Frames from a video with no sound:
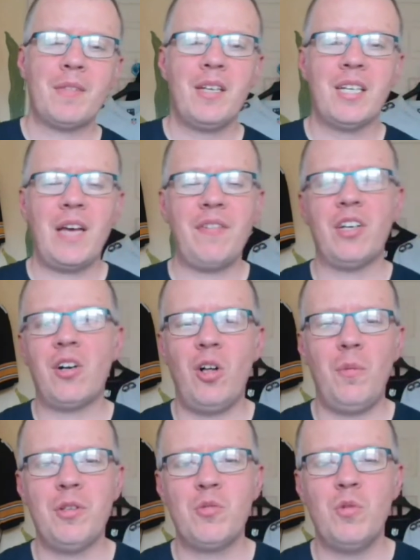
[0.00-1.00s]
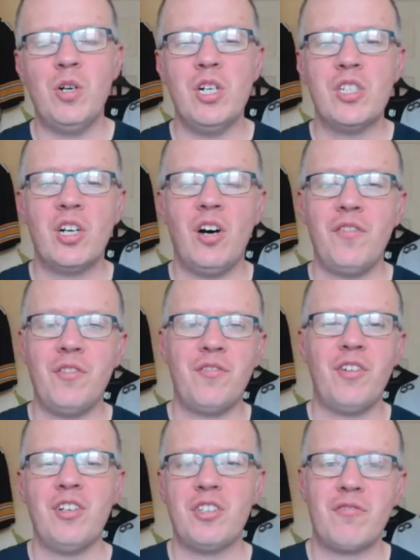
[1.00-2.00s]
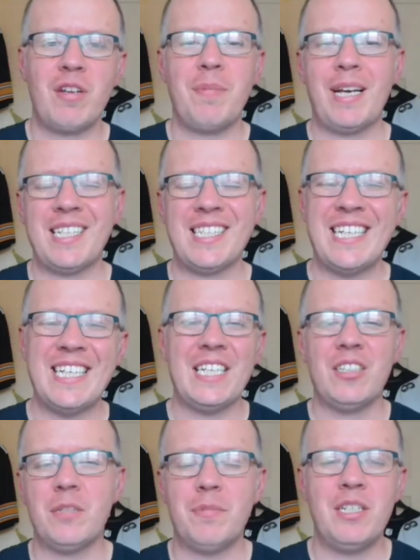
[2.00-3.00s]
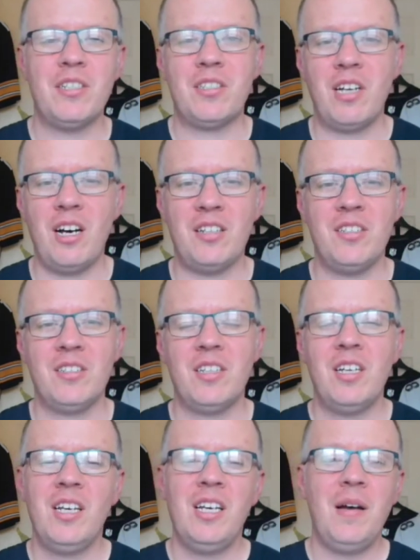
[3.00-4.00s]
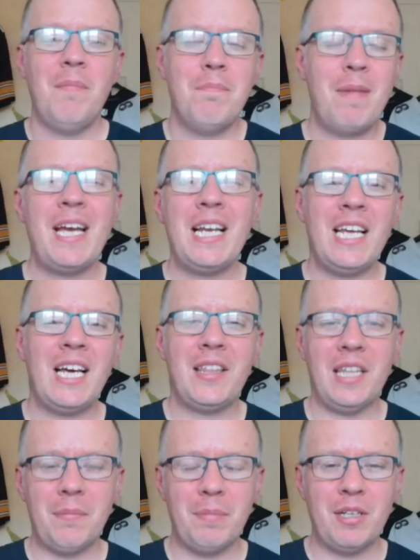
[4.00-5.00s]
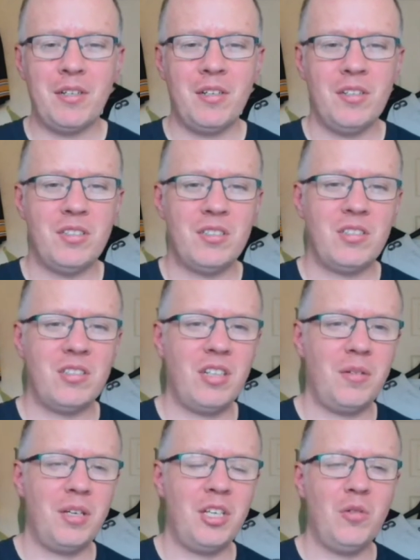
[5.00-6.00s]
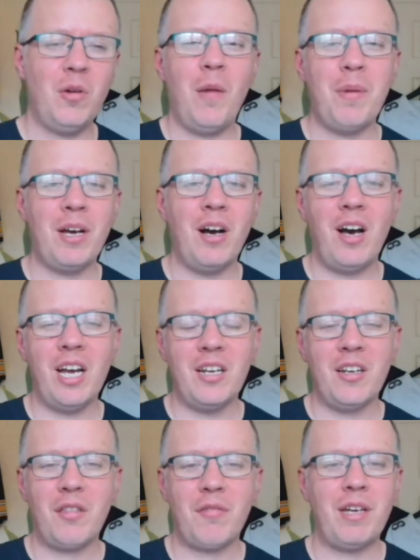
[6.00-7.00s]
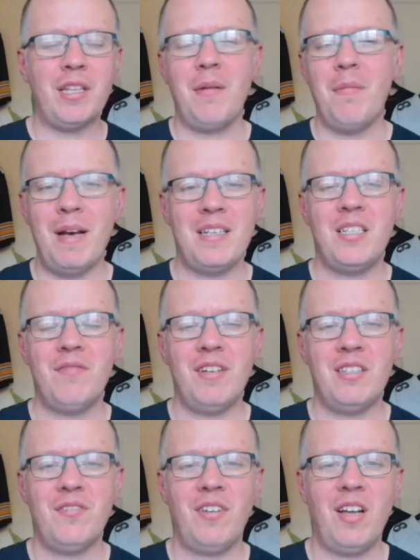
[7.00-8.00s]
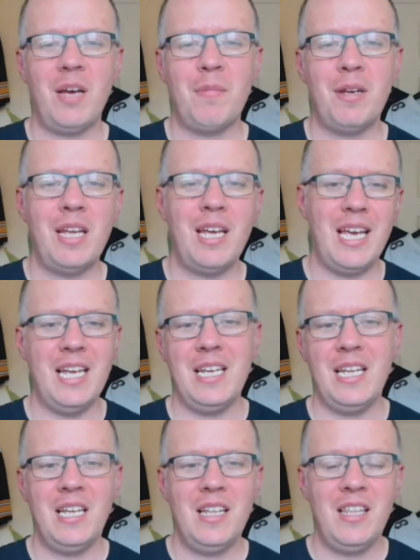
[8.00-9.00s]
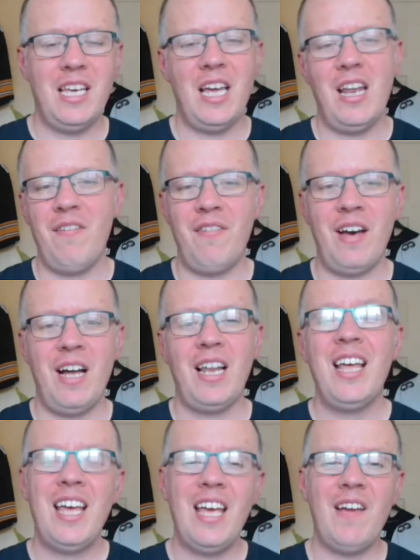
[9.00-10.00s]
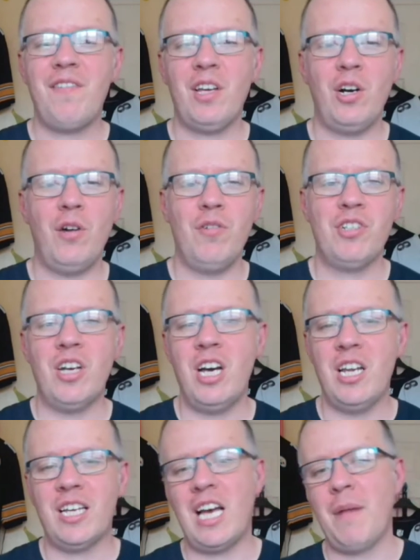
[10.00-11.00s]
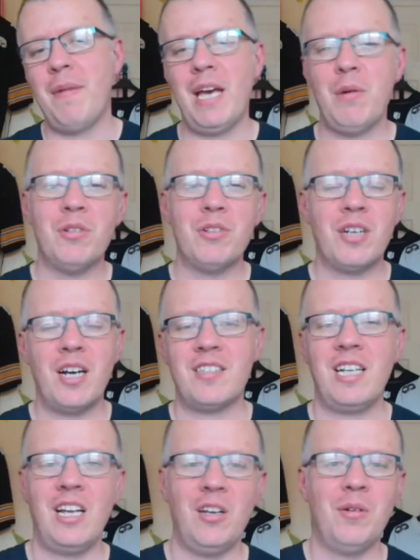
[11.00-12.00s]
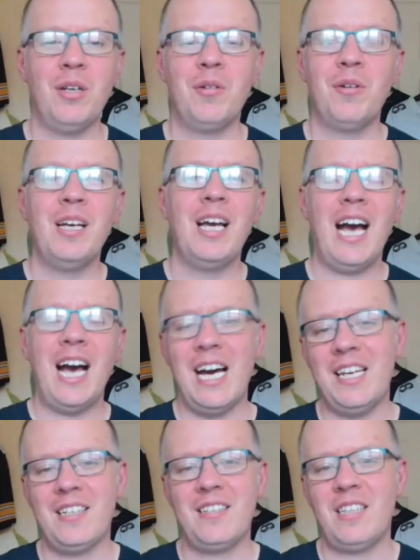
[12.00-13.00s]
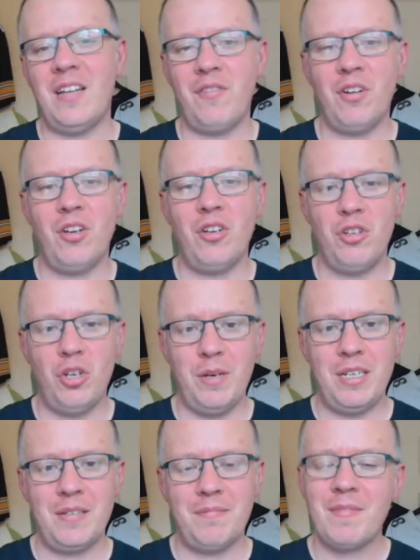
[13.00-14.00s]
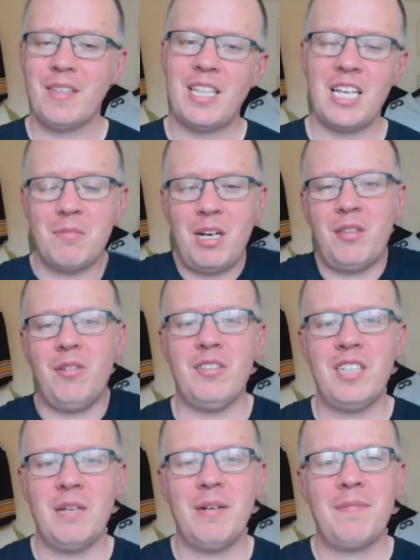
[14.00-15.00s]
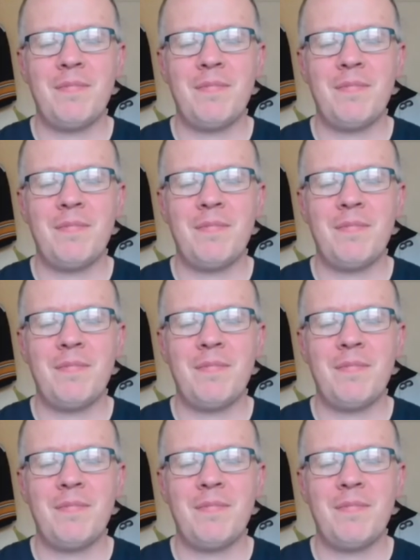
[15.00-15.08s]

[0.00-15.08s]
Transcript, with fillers: Kevin Colbert's words of the first three picks needing to be starters. Mainly, I think, because you are behind three of the best defensive linemen in the NFL, if they all return in Cam Haywood, Tyson Alualu, and Stephon Tuitt. That's my thoughts anyway.